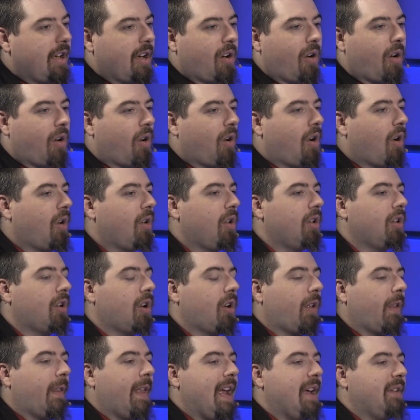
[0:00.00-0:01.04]

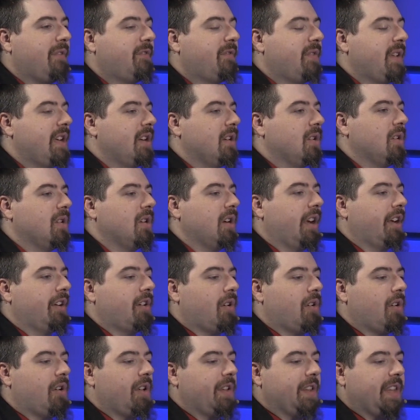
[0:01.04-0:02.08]
all that fear and
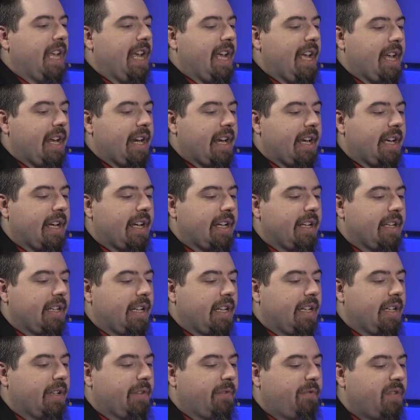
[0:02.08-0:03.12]
all
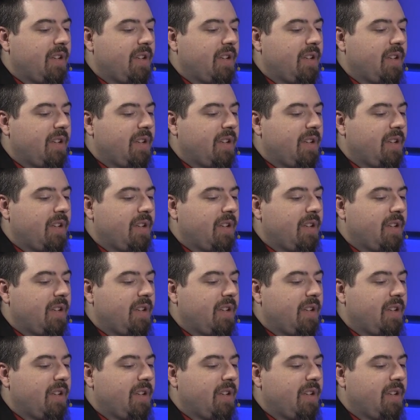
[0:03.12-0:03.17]
that